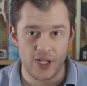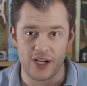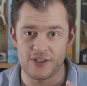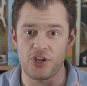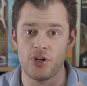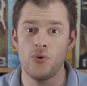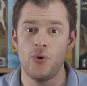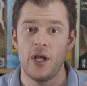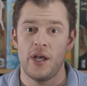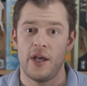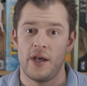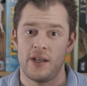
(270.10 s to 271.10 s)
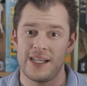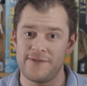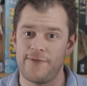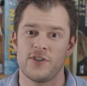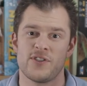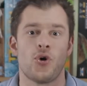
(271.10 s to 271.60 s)
So, Let's
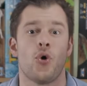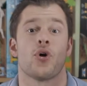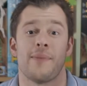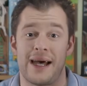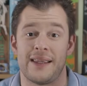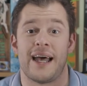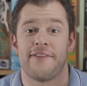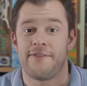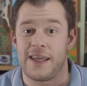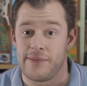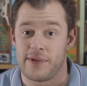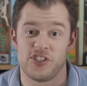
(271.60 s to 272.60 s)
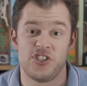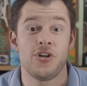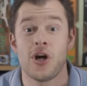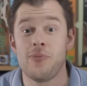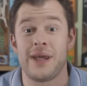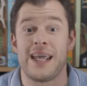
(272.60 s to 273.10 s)
first talk about that theme because you
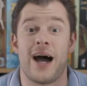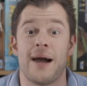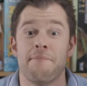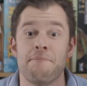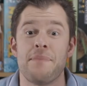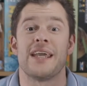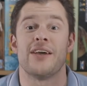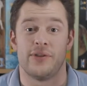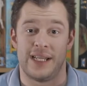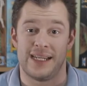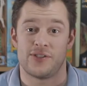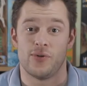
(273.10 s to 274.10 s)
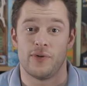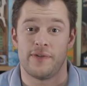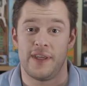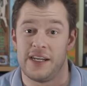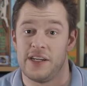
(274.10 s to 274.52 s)
know me, I'm big on that sort of thing.